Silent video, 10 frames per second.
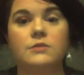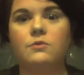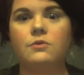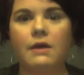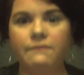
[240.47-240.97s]

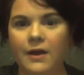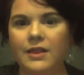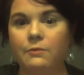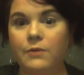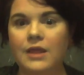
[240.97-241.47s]
So I
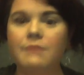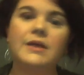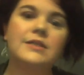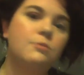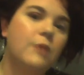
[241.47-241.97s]
find they really
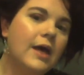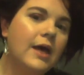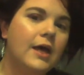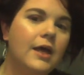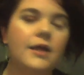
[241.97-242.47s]
mix
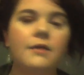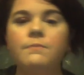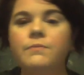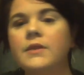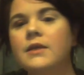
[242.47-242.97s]
well,
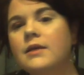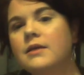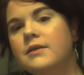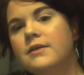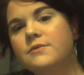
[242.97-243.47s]

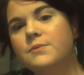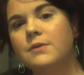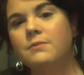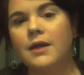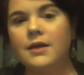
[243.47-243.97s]
gives me
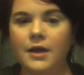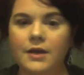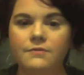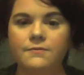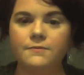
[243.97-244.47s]
the right
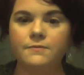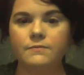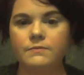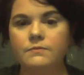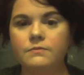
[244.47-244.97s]
kind of
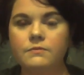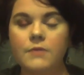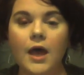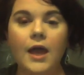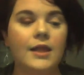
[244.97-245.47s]

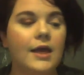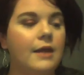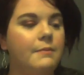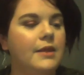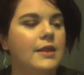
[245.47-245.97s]
highlight.
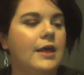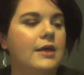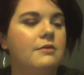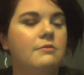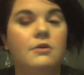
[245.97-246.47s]
I mean,
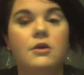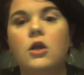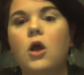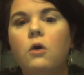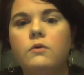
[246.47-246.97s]
like, you
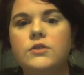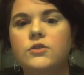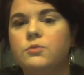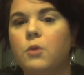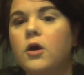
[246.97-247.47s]
could always
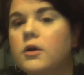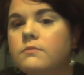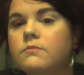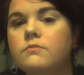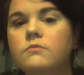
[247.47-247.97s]
use more.
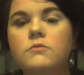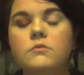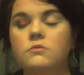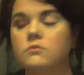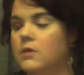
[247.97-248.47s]

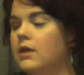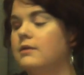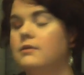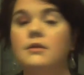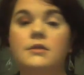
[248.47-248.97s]

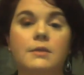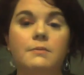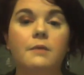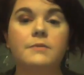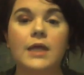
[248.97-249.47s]

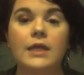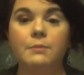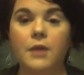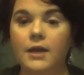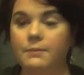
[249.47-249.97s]
Sometimes I like
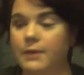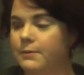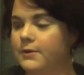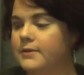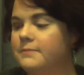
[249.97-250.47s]
to blind
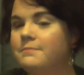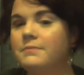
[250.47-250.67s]
people.